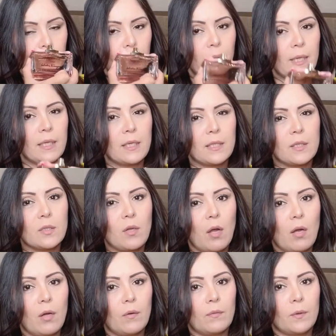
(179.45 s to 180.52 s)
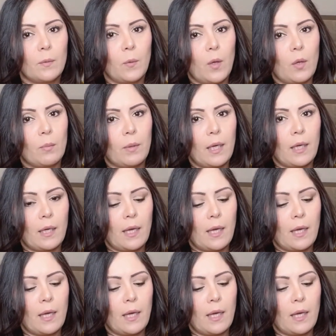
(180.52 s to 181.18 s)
but it is not overwhelming.